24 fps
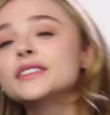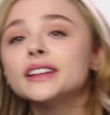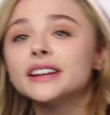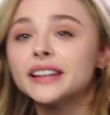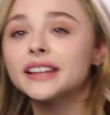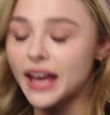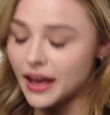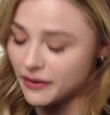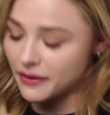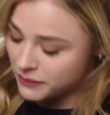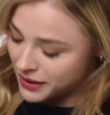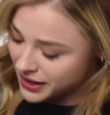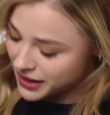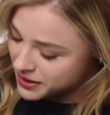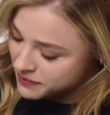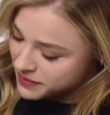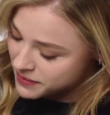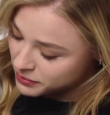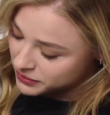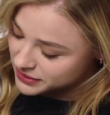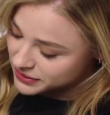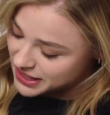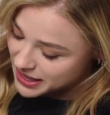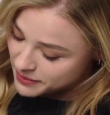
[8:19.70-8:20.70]
feel like making
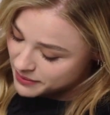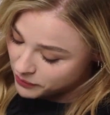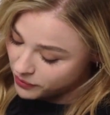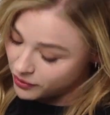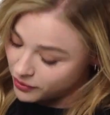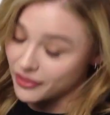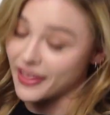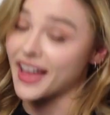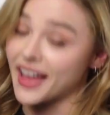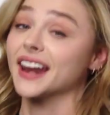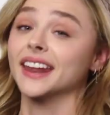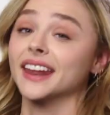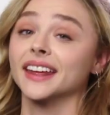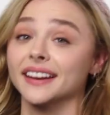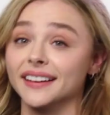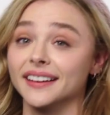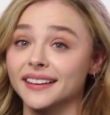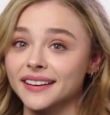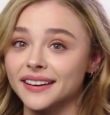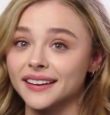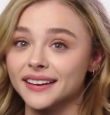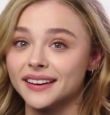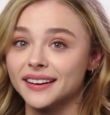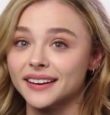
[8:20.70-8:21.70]
people type all that
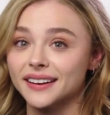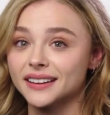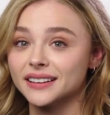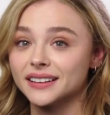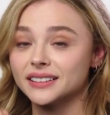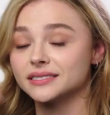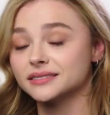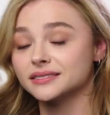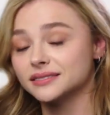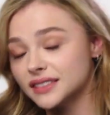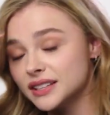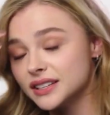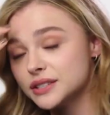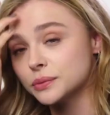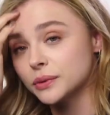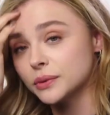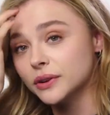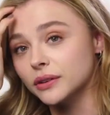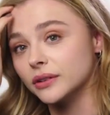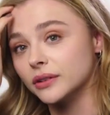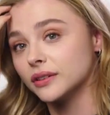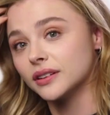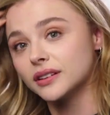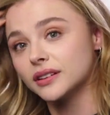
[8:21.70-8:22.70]
in is
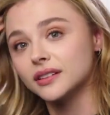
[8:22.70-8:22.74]
rude.